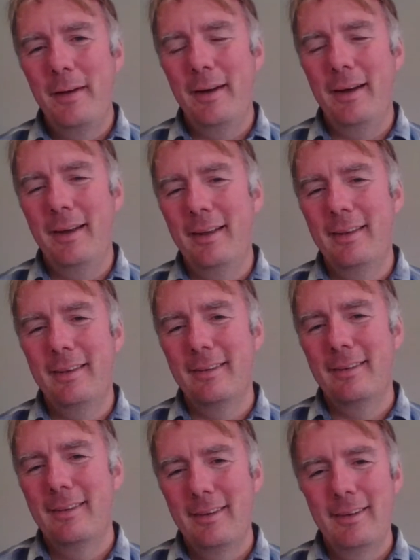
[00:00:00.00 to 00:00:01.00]
And
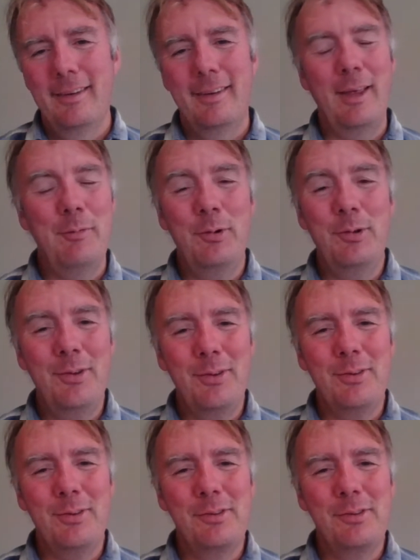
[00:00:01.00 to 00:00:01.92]
then we'll